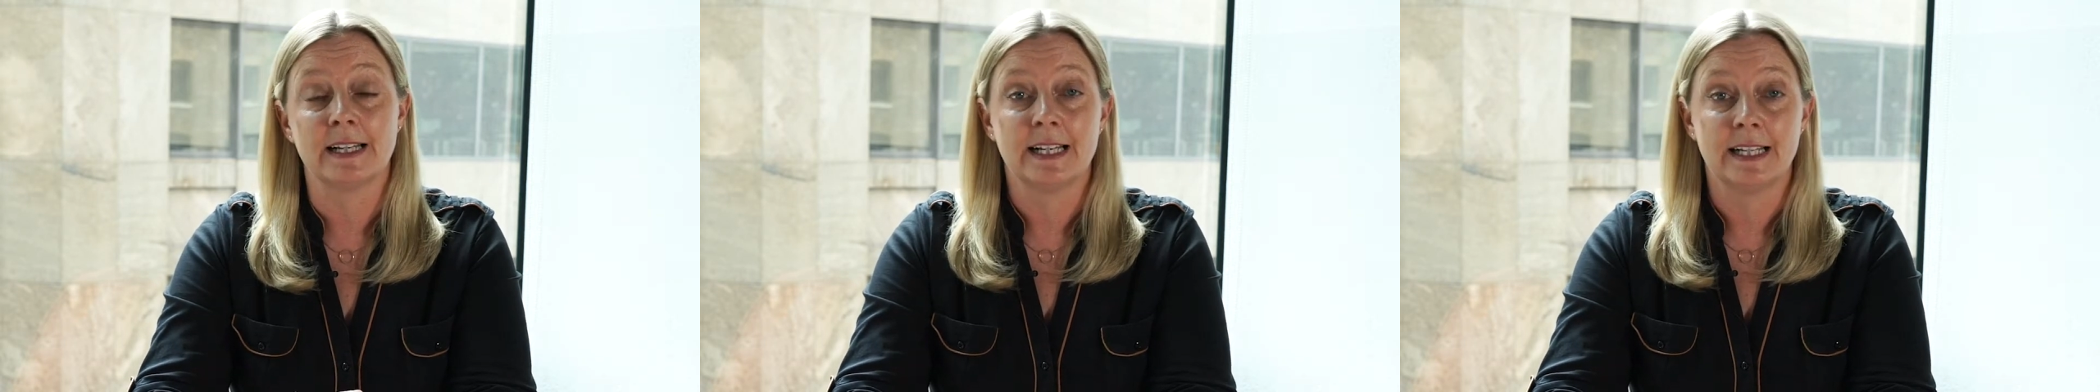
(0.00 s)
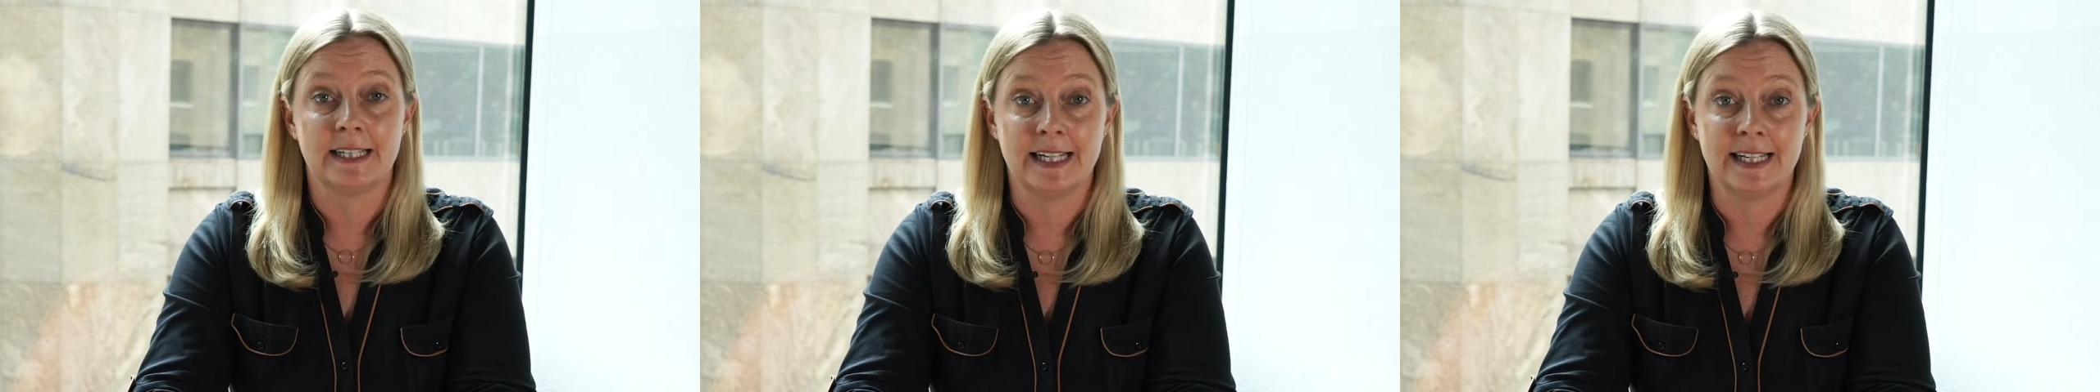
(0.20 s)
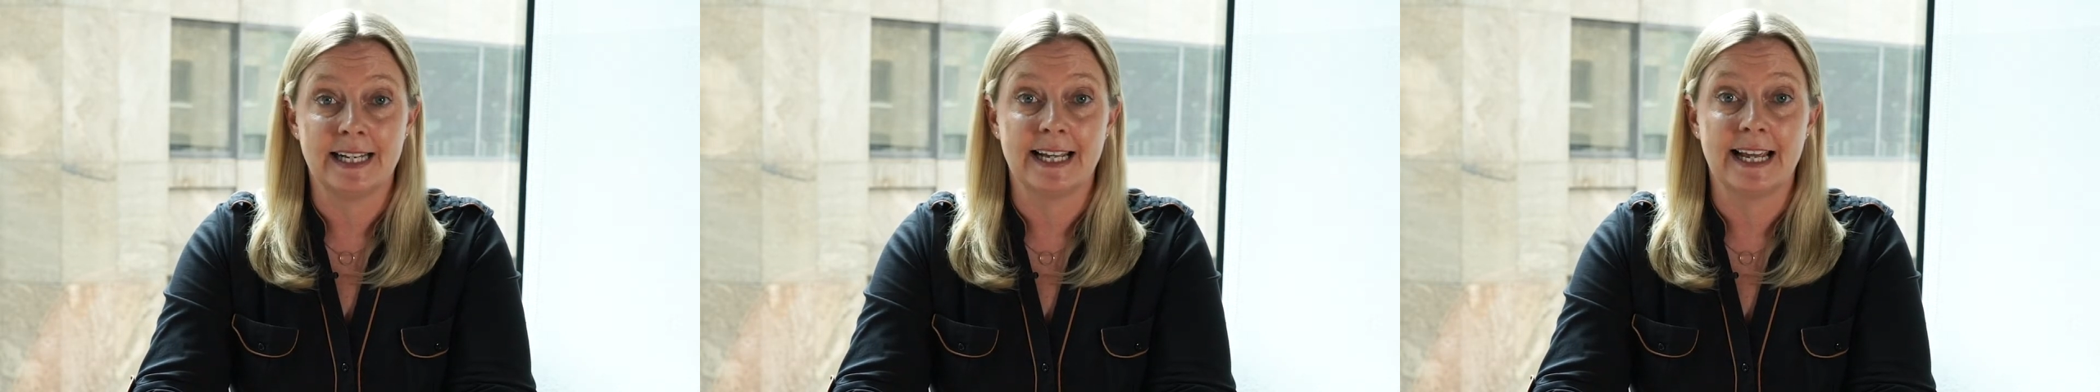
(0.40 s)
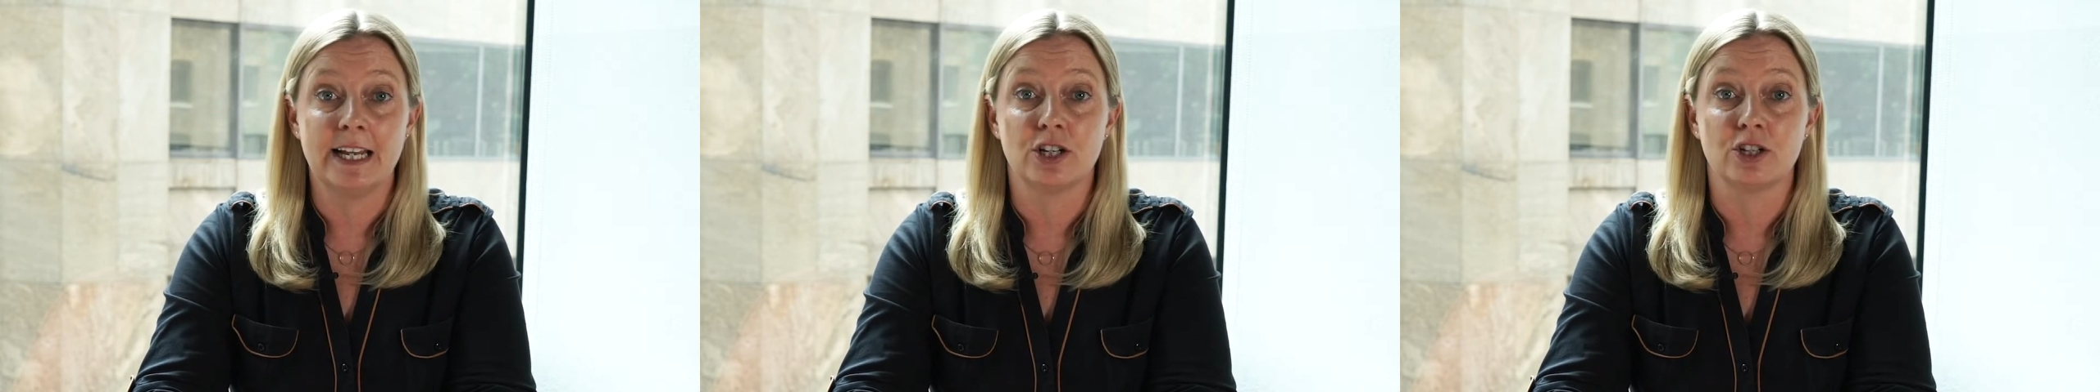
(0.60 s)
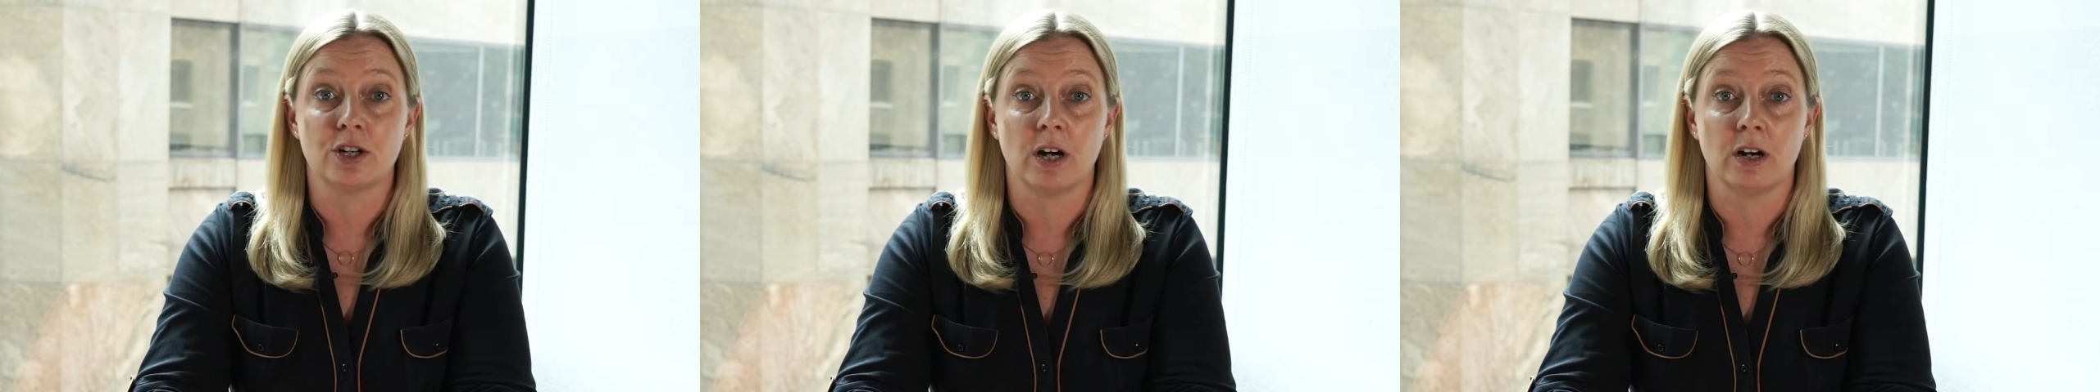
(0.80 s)
sitting each
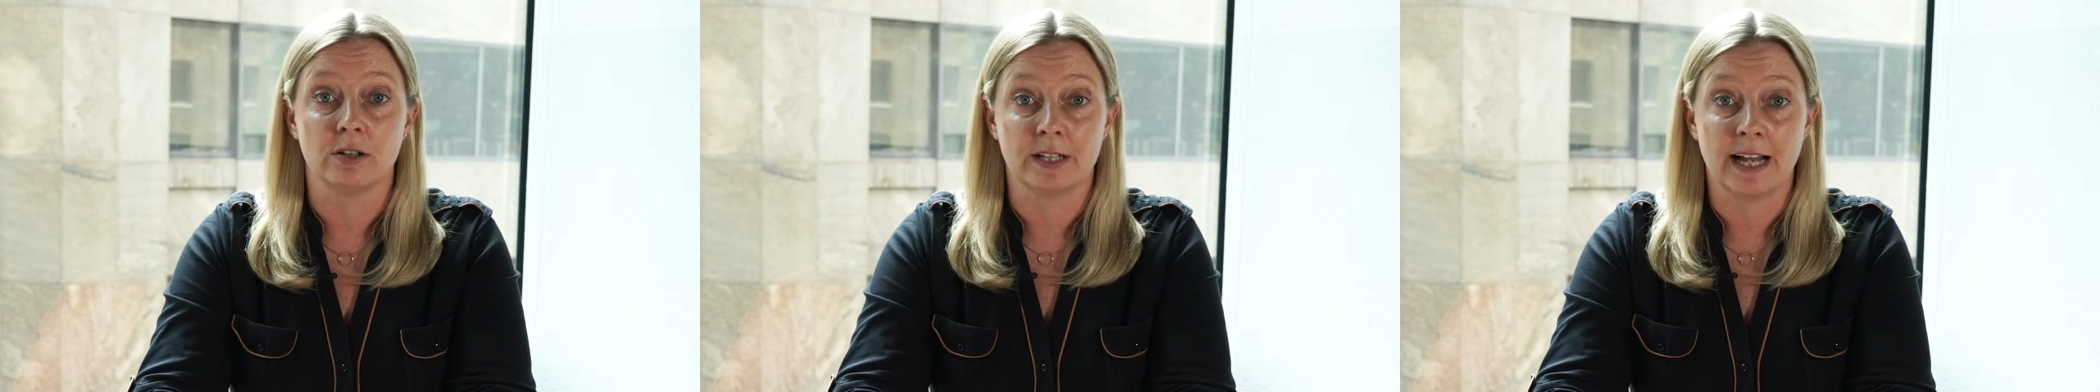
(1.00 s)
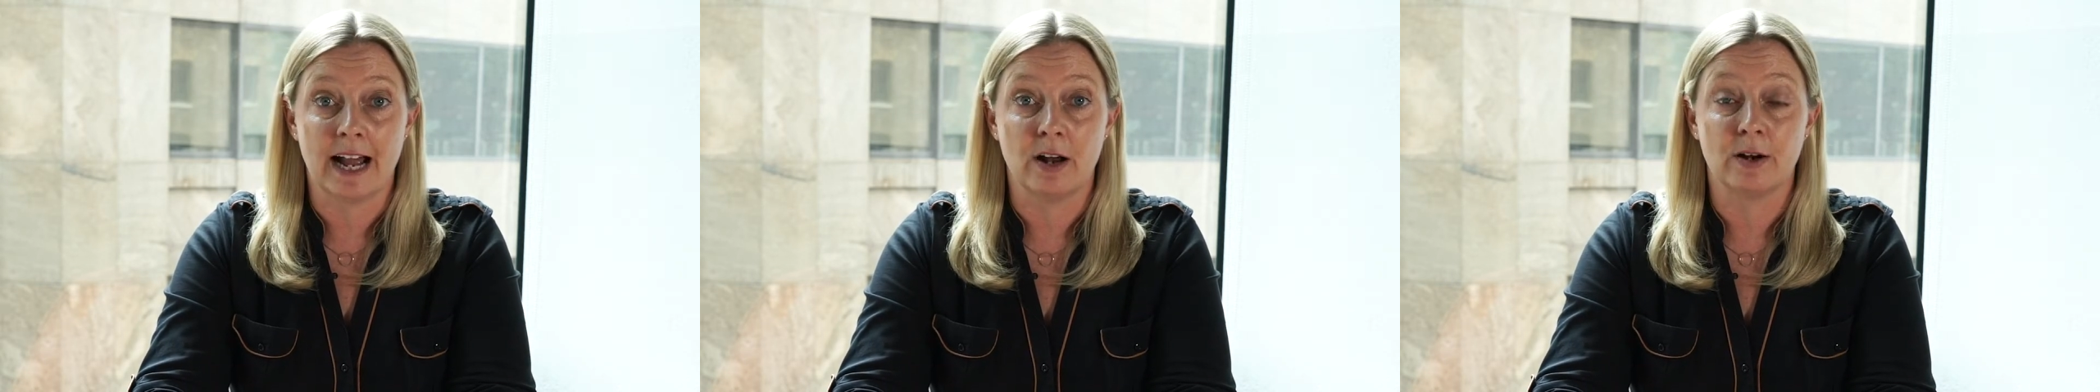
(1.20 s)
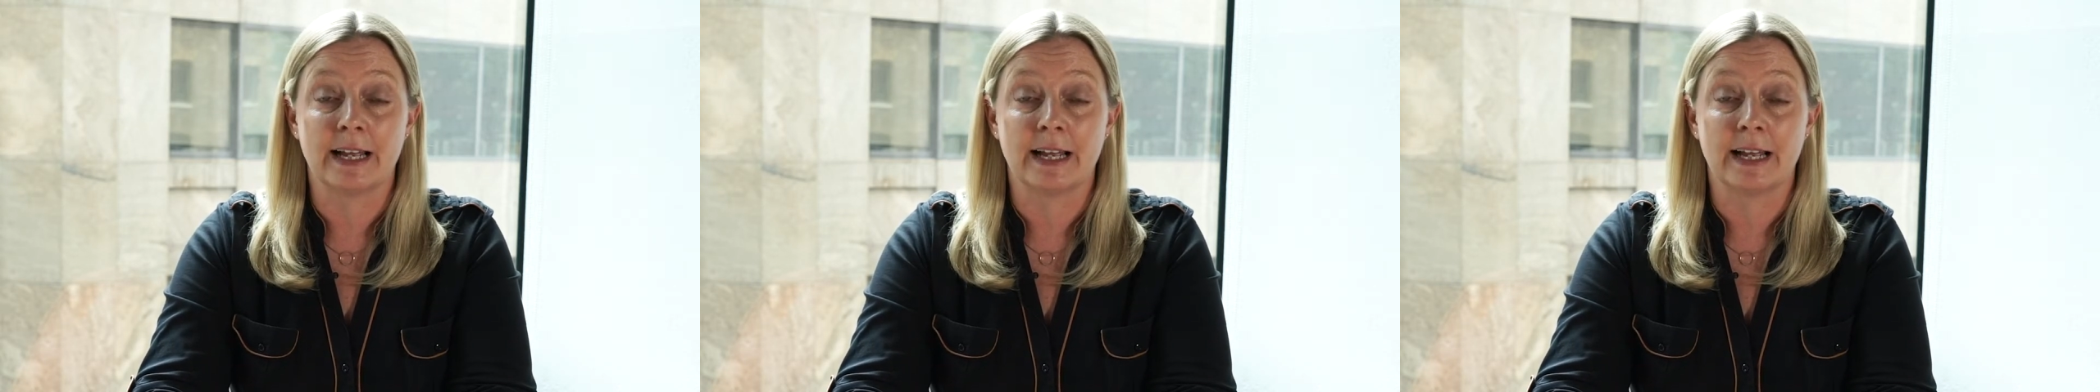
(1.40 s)
child down,